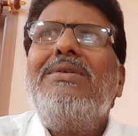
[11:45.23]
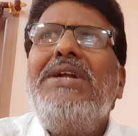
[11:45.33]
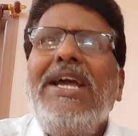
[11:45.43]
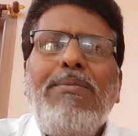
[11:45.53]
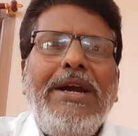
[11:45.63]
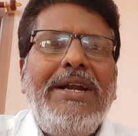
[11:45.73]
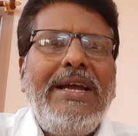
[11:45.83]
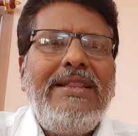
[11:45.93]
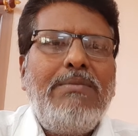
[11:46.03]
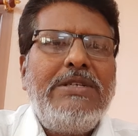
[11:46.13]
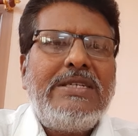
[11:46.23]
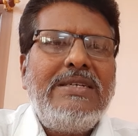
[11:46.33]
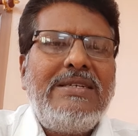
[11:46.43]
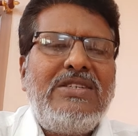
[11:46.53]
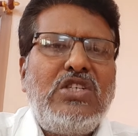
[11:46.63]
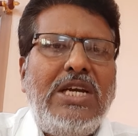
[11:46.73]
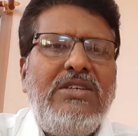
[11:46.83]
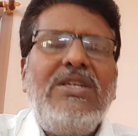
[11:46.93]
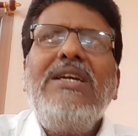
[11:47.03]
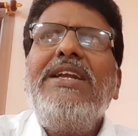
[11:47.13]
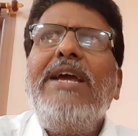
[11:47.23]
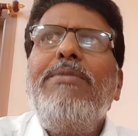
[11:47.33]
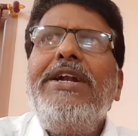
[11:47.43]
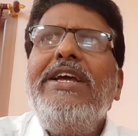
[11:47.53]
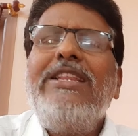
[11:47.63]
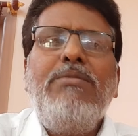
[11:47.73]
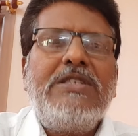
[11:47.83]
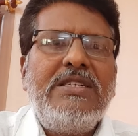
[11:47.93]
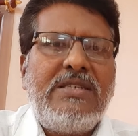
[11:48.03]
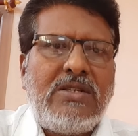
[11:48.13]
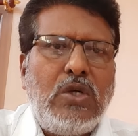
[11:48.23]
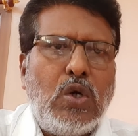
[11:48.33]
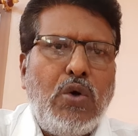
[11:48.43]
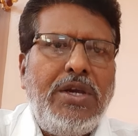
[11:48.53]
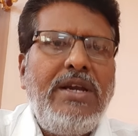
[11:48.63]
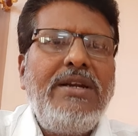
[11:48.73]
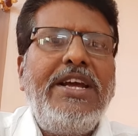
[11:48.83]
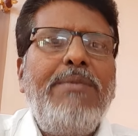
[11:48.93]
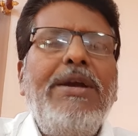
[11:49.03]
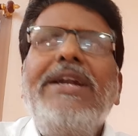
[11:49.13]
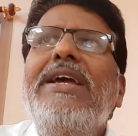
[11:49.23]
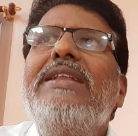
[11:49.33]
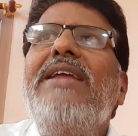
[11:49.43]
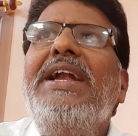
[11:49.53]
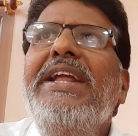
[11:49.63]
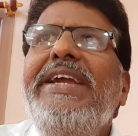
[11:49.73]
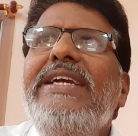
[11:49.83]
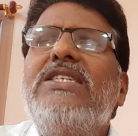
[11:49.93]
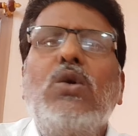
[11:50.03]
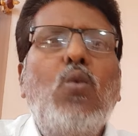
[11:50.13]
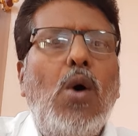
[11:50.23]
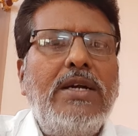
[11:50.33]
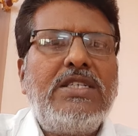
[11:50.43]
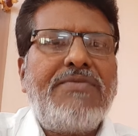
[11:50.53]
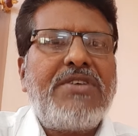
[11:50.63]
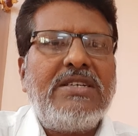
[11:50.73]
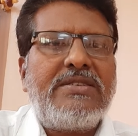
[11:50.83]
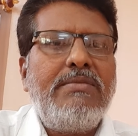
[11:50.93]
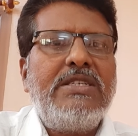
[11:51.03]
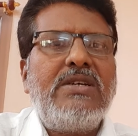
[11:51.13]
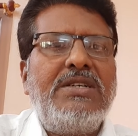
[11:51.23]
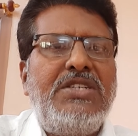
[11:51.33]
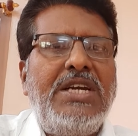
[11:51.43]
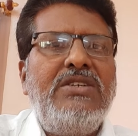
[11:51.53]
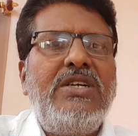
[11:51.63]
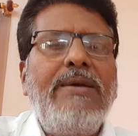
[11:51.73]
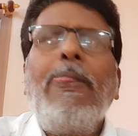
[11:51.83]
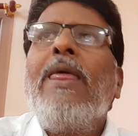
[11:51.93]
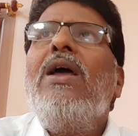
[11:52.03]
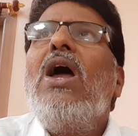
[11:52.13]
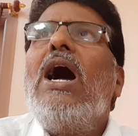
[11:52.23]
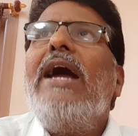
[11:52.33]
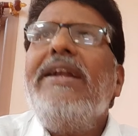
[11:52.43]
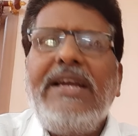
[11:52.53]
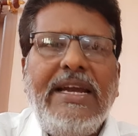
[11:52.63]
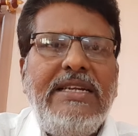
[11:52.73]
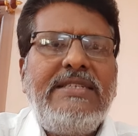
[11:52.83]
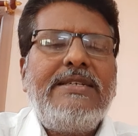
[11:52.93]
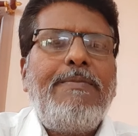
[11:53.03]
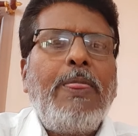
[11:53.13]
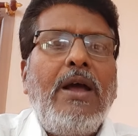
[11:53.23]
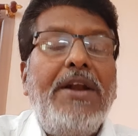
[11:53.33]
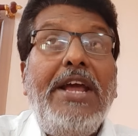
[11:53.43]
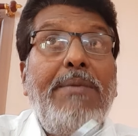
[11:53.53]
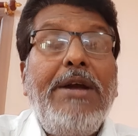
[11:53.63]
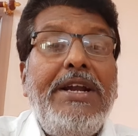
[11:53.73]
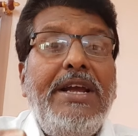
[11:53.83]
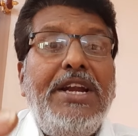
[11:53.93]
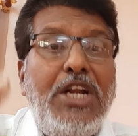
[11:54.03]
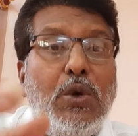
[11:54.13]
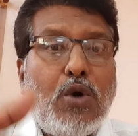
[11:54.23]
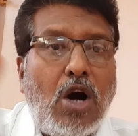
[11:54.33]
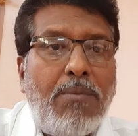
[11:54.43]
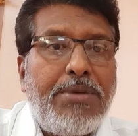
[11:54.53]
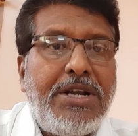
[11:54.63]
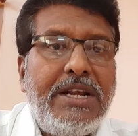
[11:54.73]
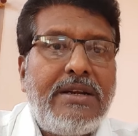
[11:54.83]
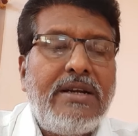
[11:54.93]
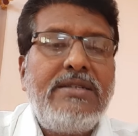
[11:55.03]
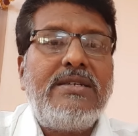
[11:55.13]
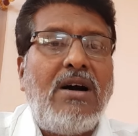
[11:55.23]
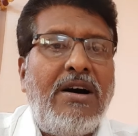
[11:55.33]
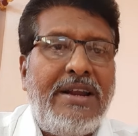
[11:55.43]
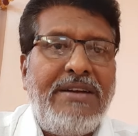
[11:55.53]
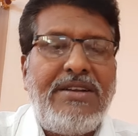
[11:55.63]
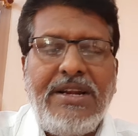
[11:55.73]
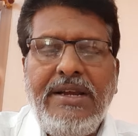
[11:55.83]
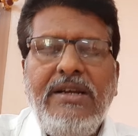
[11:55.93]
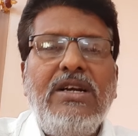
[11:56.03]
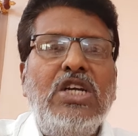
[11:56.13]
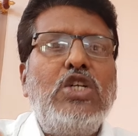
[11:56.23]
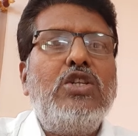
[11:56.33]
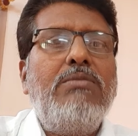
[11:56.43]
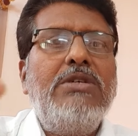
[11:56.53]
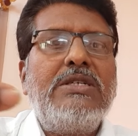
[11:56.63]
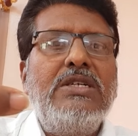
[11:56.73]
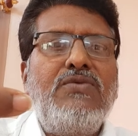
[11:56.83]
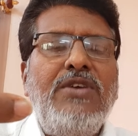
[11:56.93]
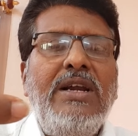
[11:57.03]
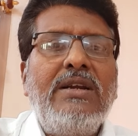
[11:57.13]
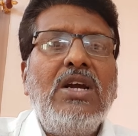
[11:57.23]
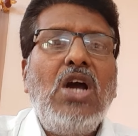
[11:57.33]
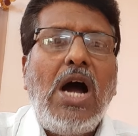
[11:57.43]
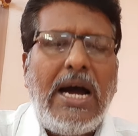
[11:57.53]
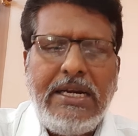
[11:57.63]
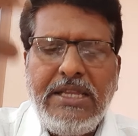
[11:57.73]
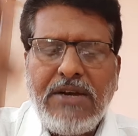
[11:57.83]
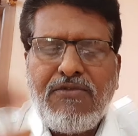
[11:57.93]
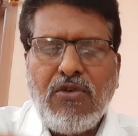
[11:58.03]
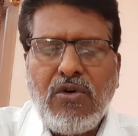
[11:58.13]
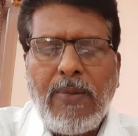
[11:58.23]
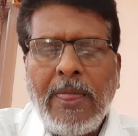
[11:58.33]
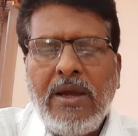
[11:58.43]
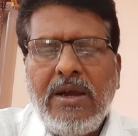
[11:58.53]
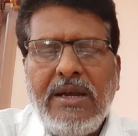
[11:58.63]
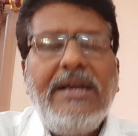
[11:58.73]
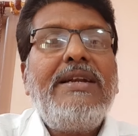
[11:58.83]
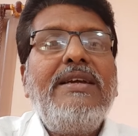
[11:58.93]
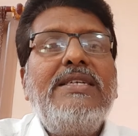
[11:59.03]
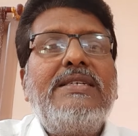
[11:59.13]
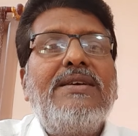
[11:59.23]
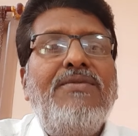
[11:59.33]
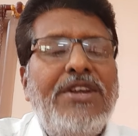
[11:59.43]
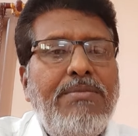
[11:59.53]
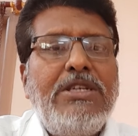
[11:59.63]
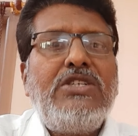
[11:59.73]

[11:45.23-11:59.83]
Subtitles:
Day by day the business is changing, day by day the business is growing, day by day the needs and wants of customers are changing, and hence day by day new competitors are entering into the business field, and therefore it is very much